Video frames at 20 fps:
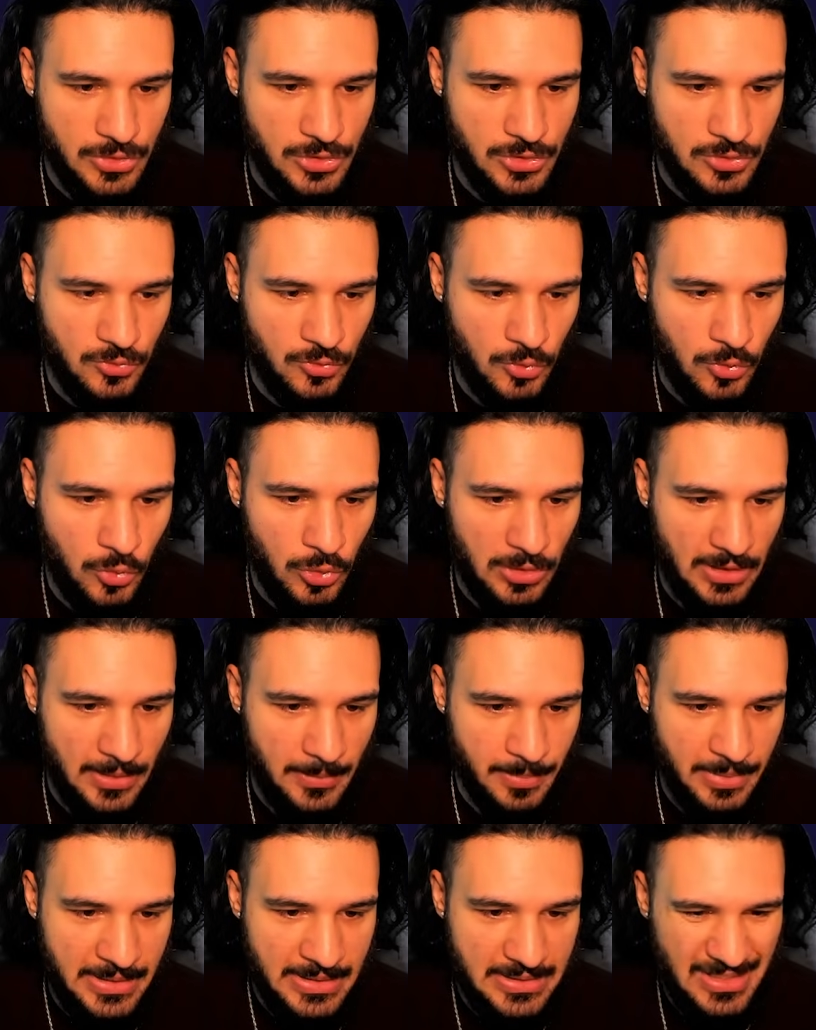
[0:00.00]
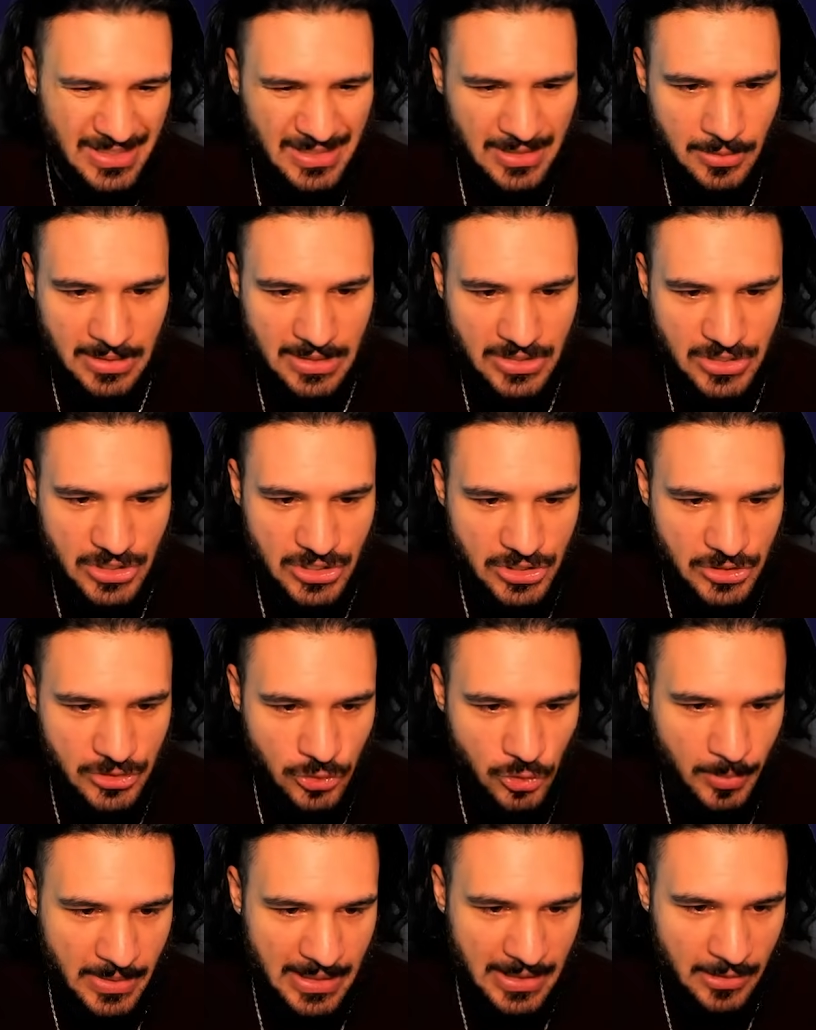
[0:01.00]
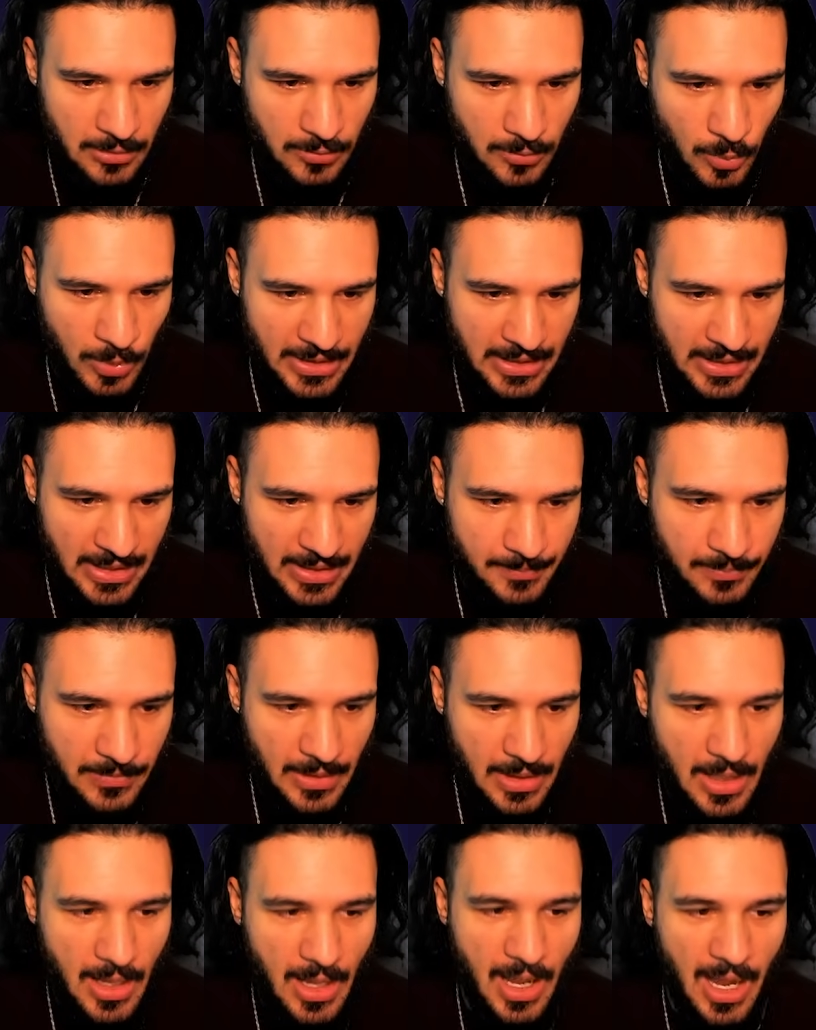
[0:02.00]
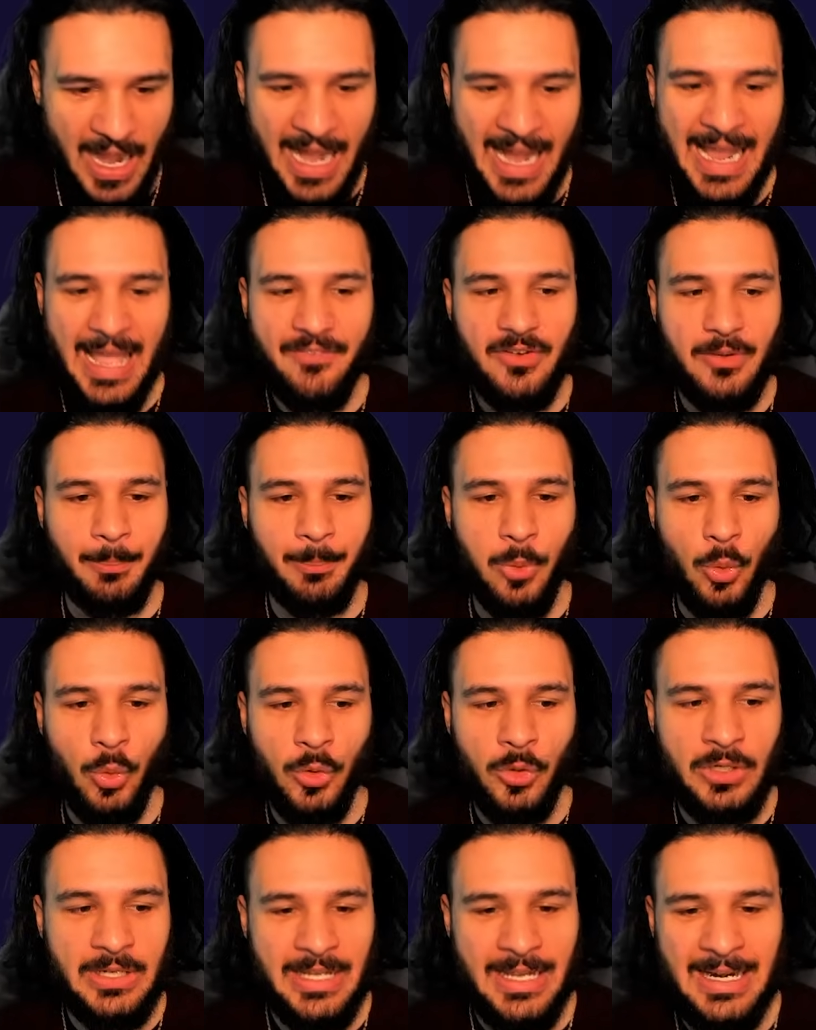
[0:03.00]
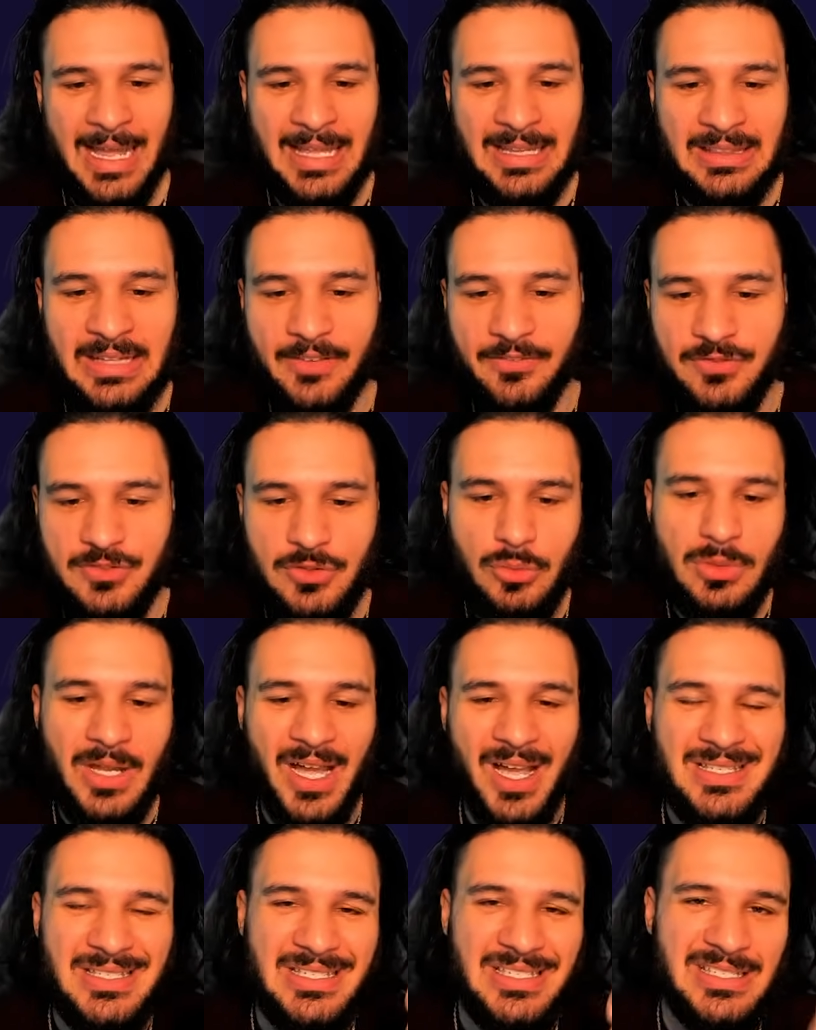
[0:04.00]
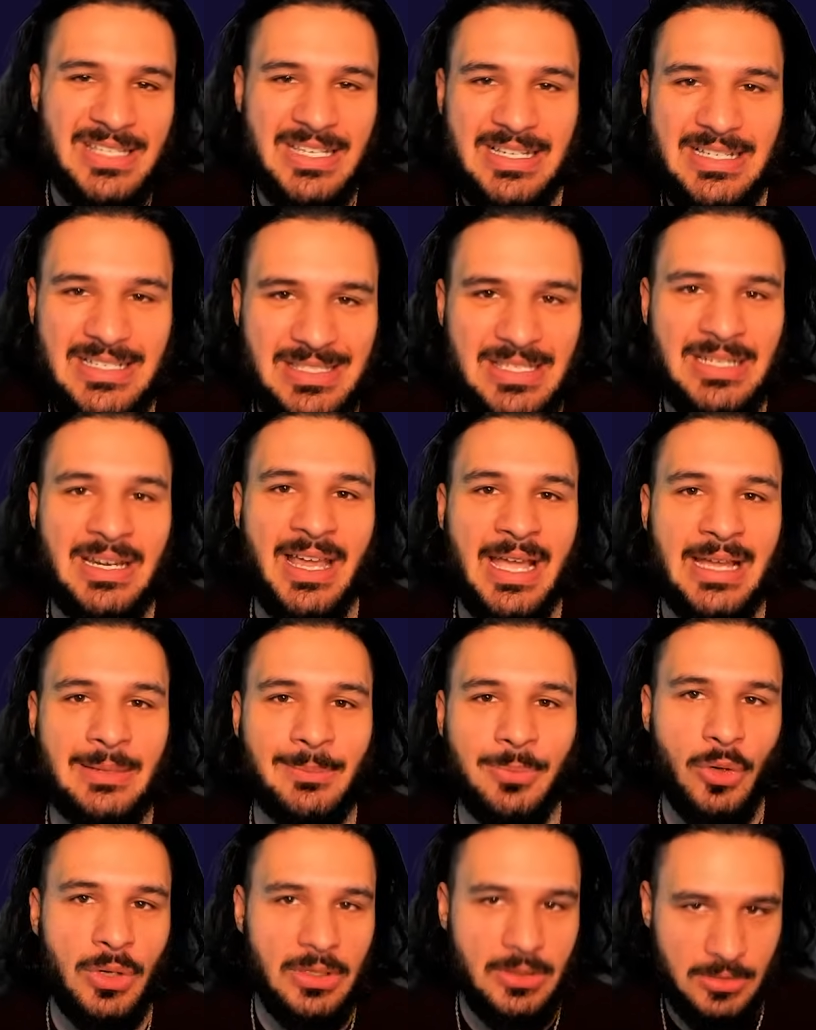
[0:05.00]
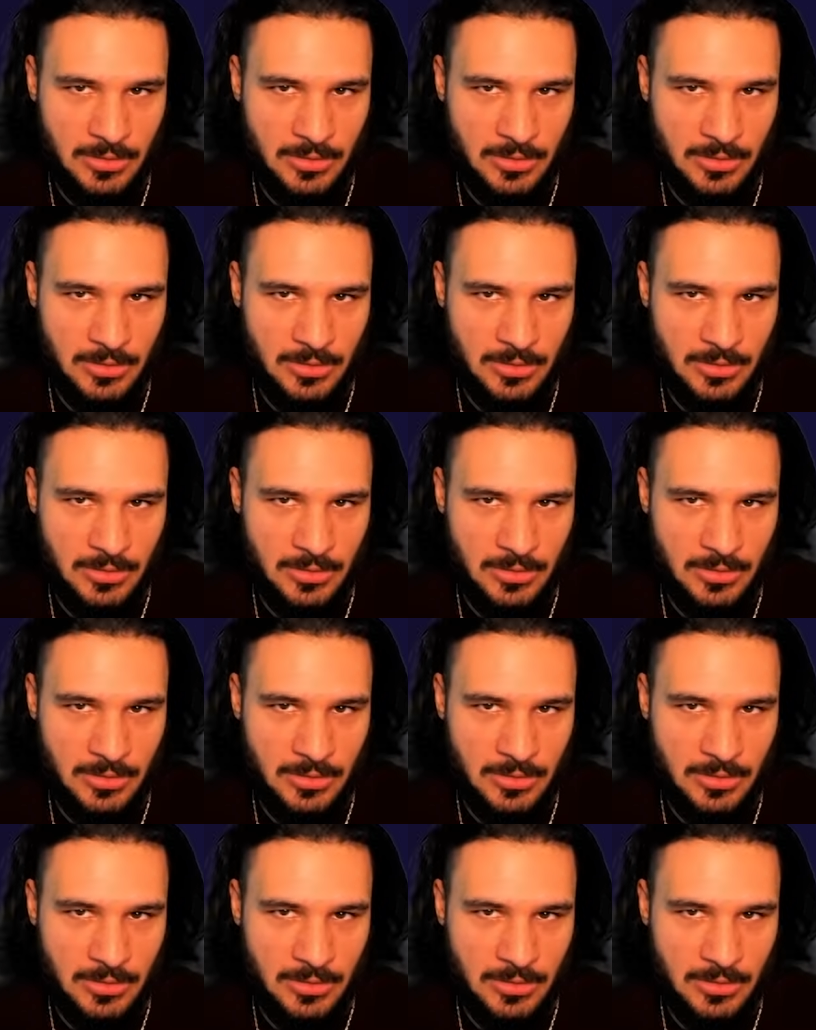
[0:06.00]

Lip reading: scroll a bit. You know what? Let's just zoom out. Why not? I have a board and I left you guys 69 points,